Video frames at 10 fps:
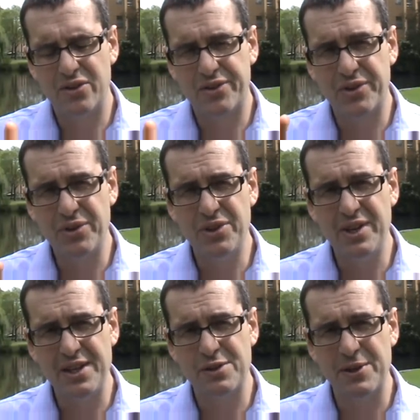two
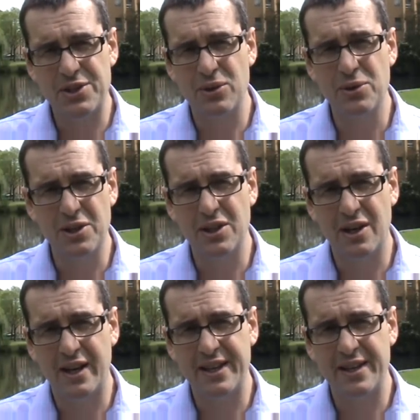things which look
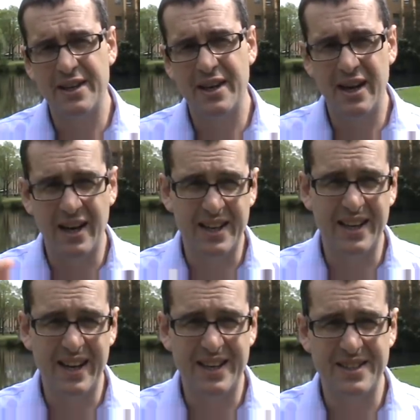alike are
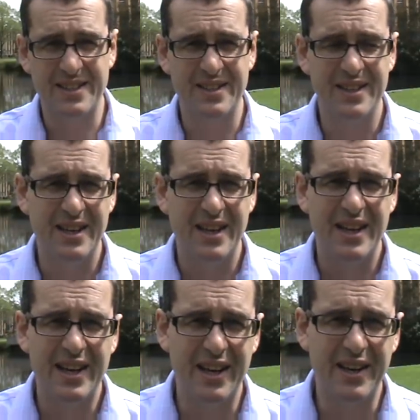connected.
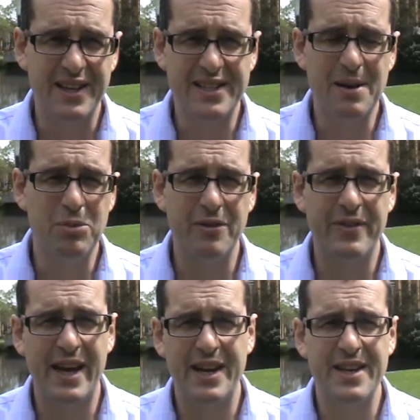Now, an example of
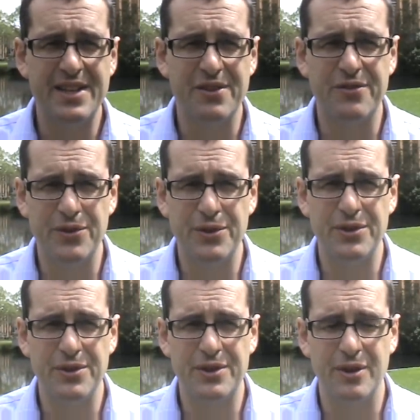that is a
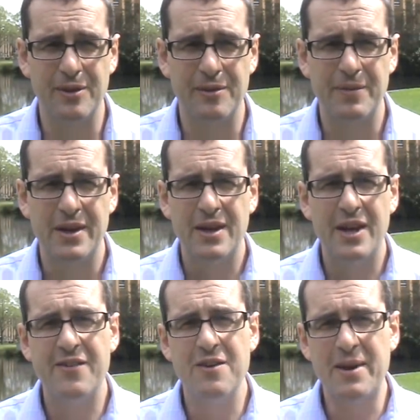voodoo doll.
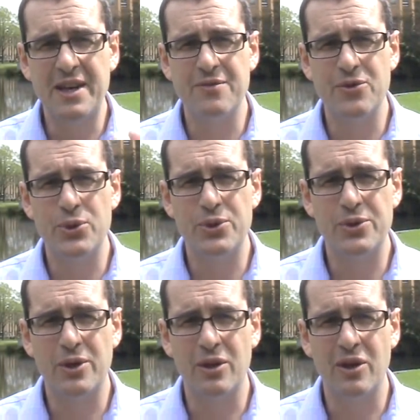If you make a voodoo
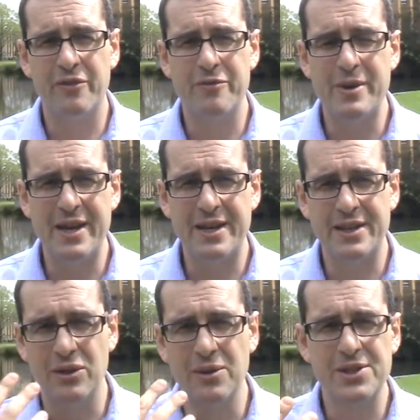doll of me
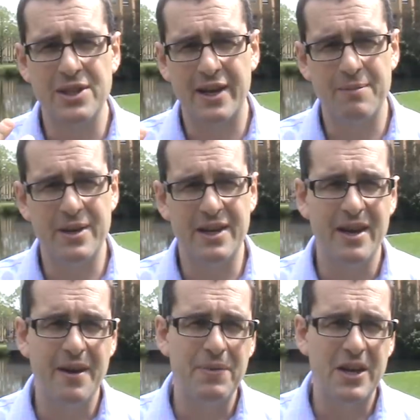that looks like me,
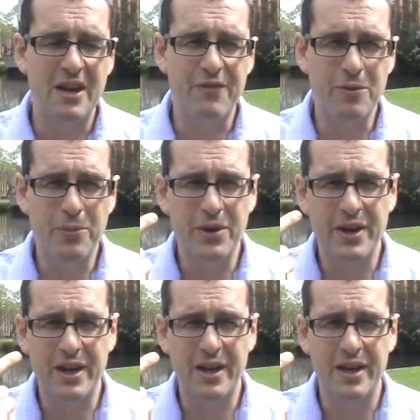if you put
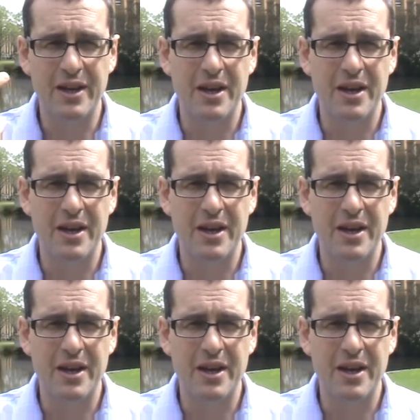a